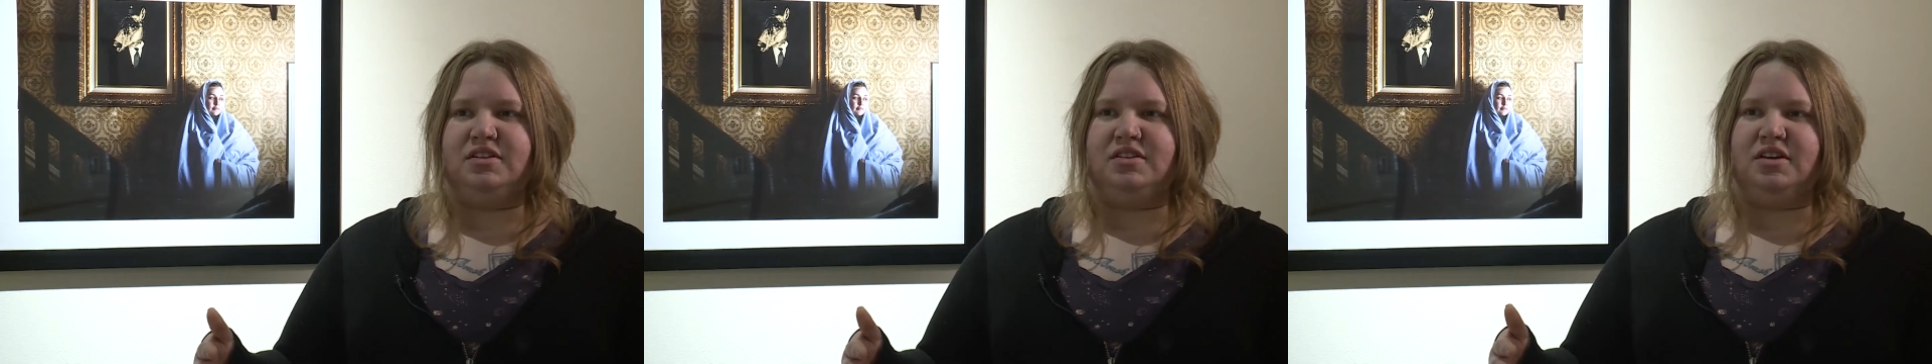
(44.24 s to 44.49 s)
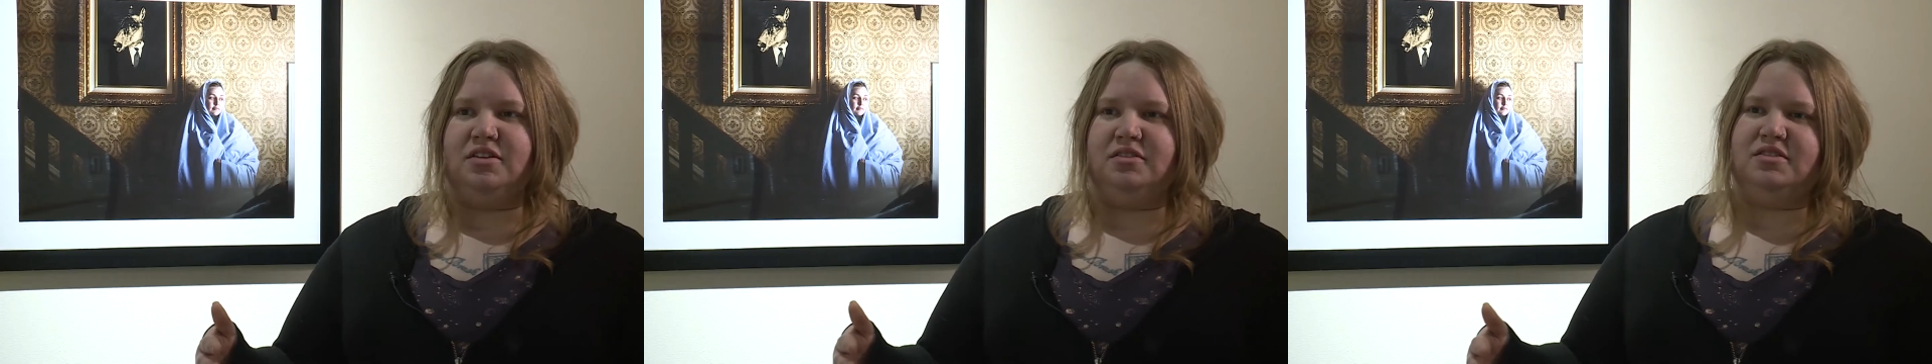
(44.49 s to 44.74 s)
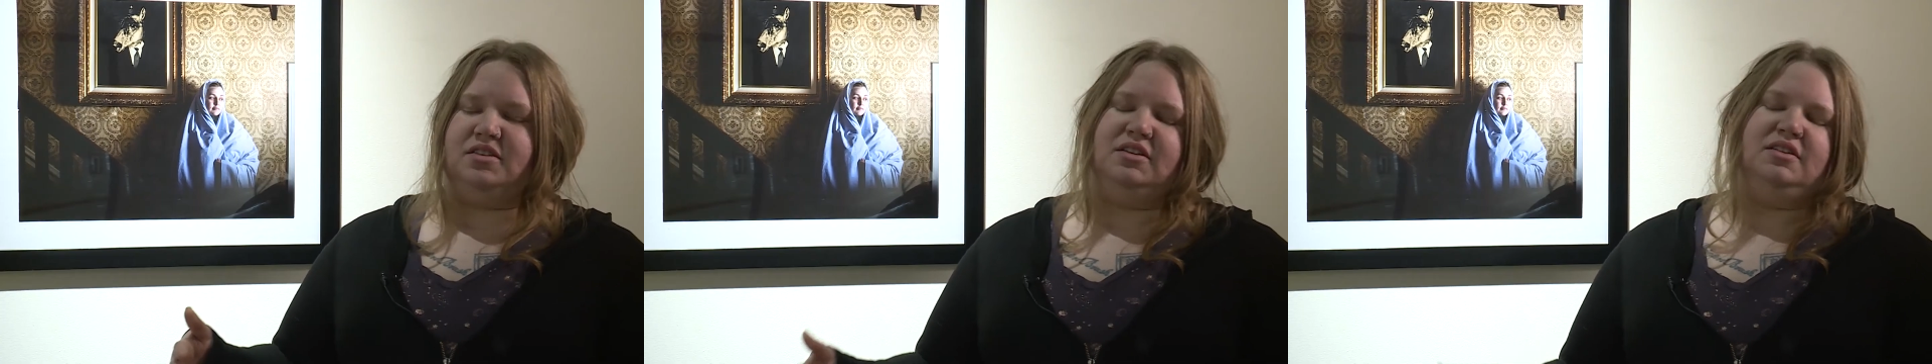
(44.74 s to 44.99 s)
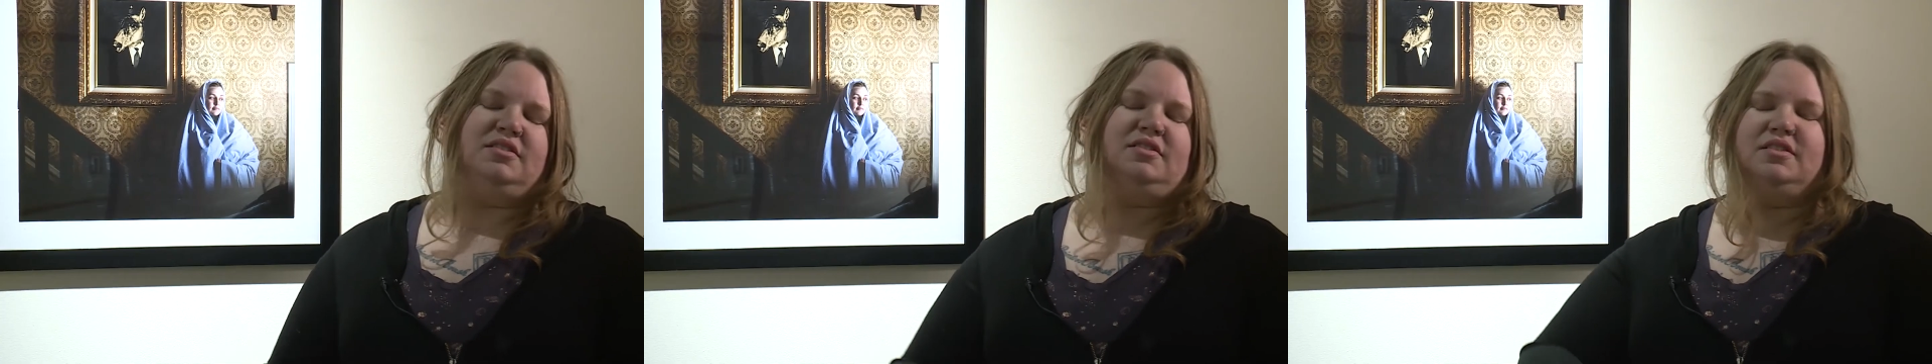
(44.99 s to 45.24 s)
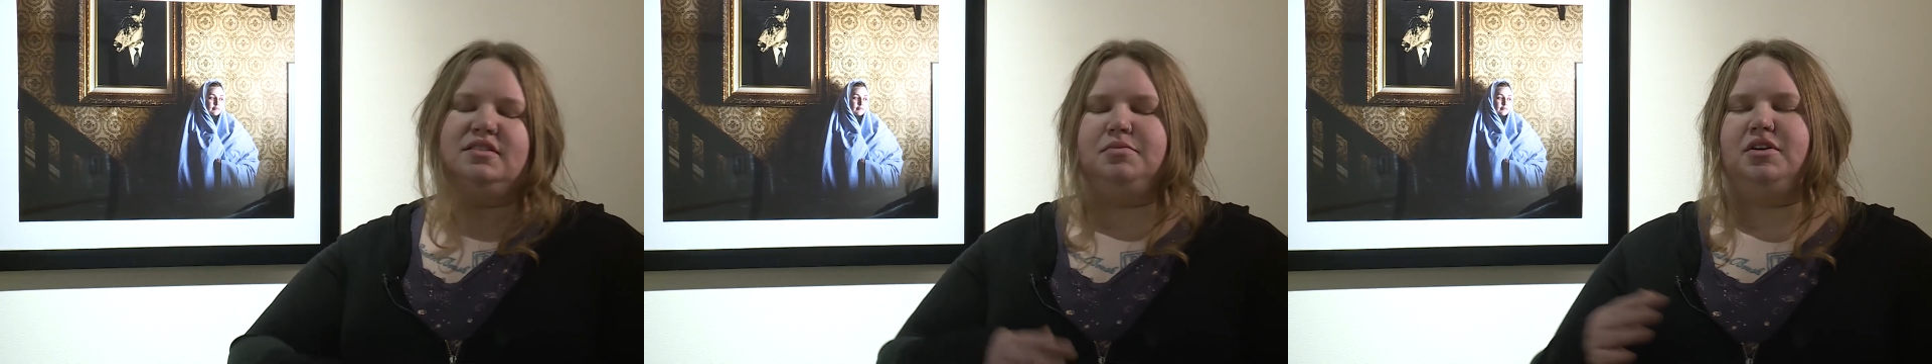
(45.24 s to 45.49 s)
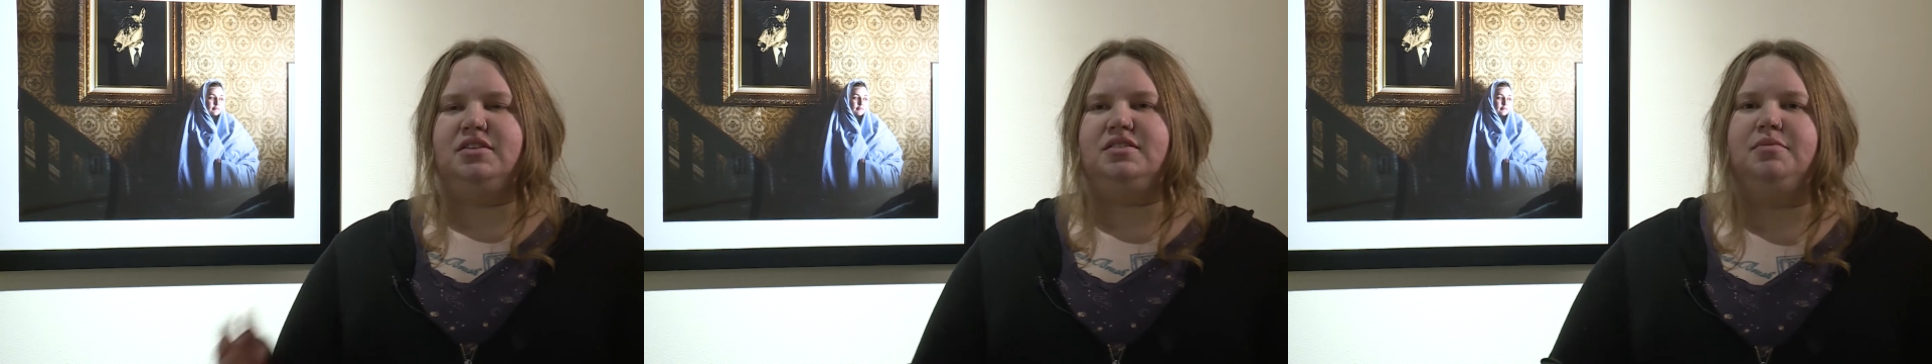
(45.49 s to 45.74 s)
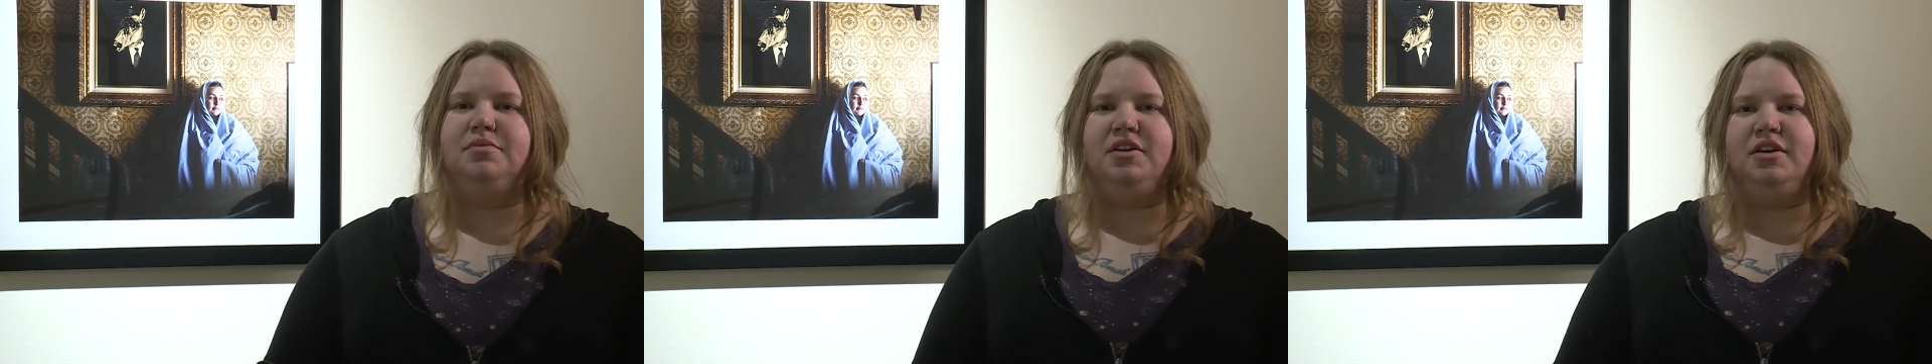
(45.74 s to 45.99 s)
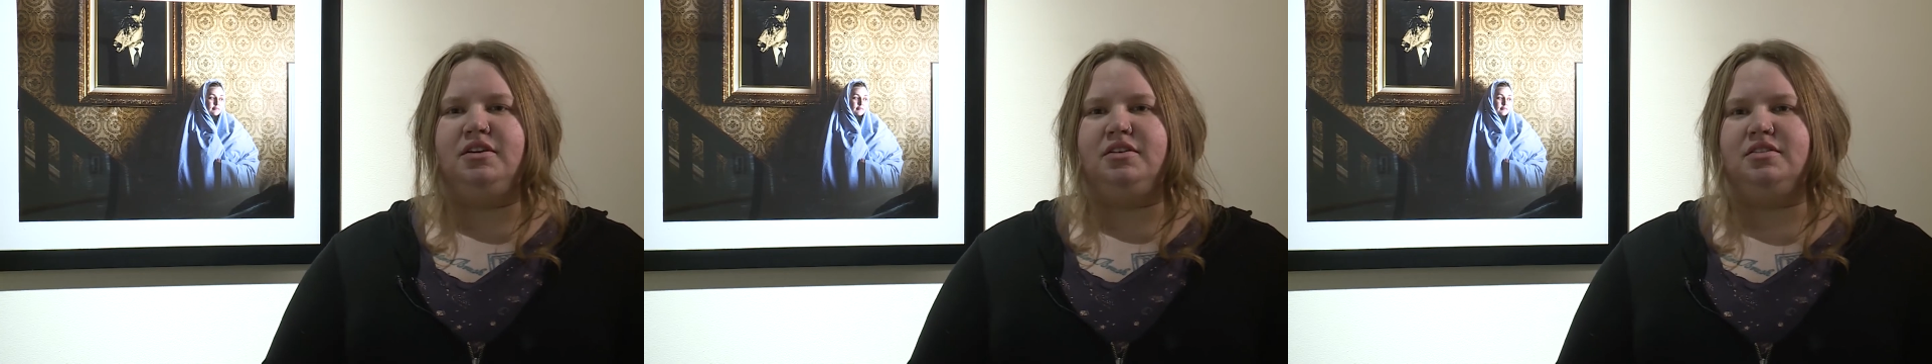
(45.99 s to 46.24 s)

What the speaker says: together and say, let's make something.